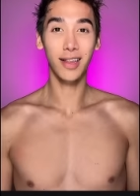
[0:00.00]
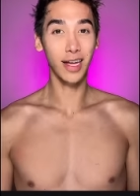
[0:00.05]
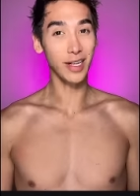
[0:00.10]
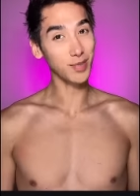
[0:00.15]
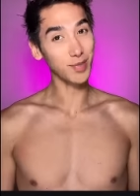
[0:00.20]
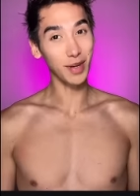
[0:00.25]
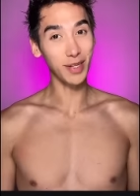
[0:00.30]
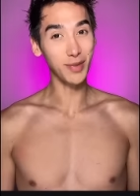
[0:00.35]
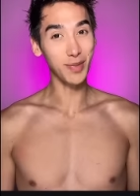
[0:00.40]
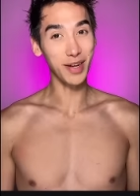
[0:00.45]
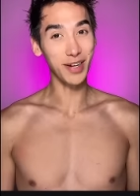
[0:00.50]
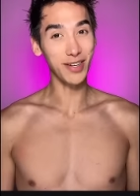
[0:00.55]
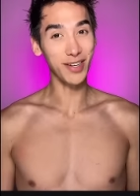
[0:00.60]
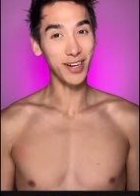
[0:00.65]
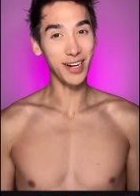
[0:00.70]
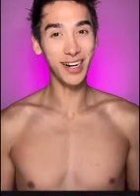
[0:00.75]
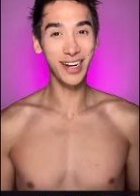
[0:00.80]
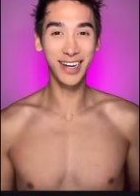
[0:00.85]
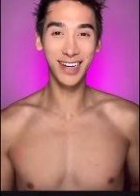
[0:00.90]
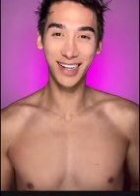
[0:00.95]
That's much
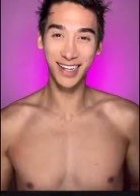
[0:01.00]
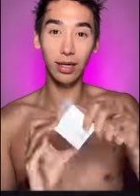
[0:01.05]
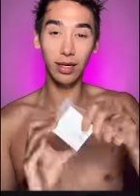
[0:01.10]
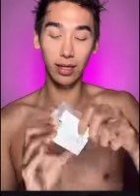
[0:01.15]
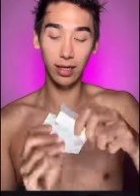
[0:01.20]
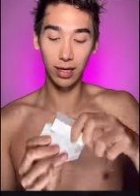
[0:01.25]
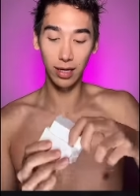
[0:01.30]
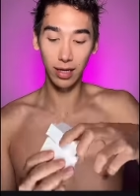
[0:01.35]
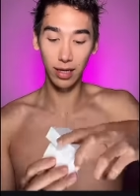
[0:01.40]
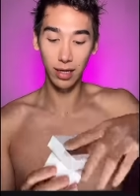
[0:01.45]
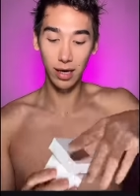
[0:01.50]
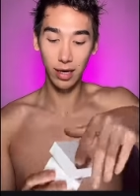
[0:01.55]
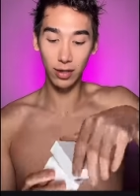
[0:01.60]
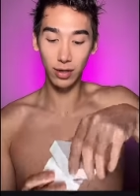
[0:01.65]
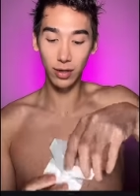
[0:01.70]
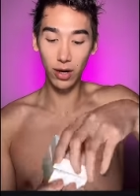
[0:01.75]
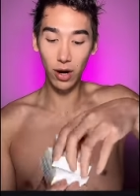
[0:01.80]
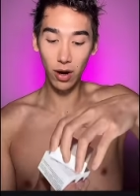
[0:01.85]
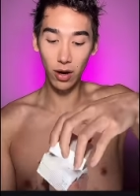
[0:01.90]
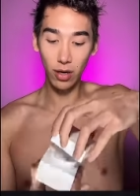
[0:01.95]
better. The
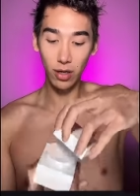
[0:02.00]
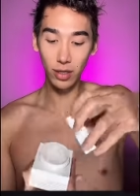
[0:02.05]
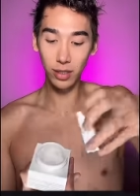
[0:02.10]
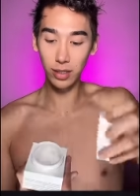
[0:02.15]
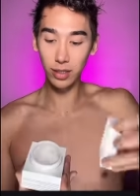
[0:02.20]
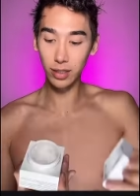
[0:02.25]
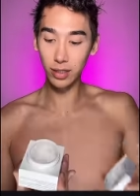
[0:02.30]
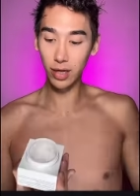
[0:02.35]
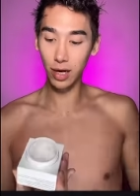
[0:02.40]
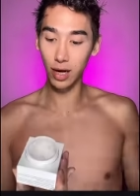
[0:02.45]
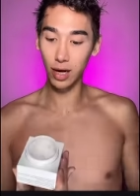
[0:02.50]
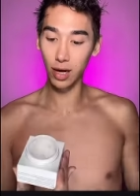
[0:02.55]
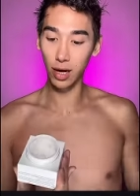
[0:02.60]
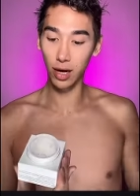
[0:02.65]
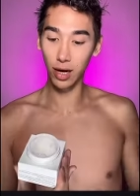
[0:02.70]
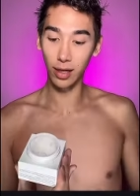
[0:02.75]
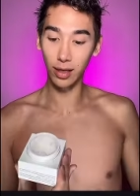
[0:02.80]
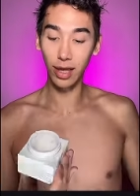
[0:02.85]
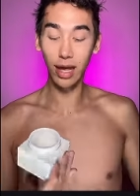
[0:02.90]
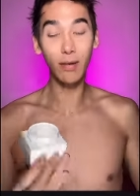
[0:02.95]
NARS
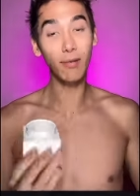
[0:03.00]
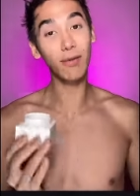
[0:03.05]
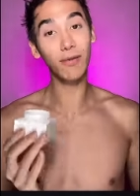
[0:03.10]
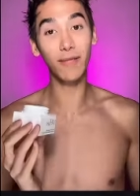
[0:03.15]
uh, Light